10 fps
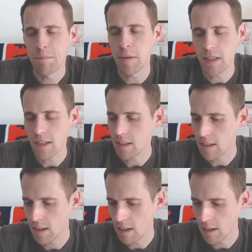But
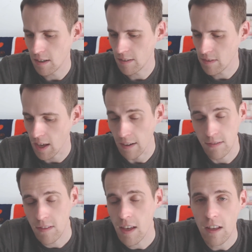yeah,
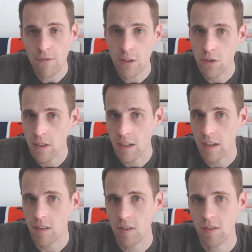thanks for joining
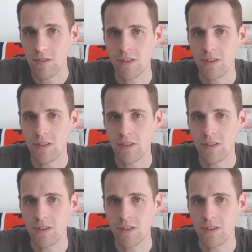us.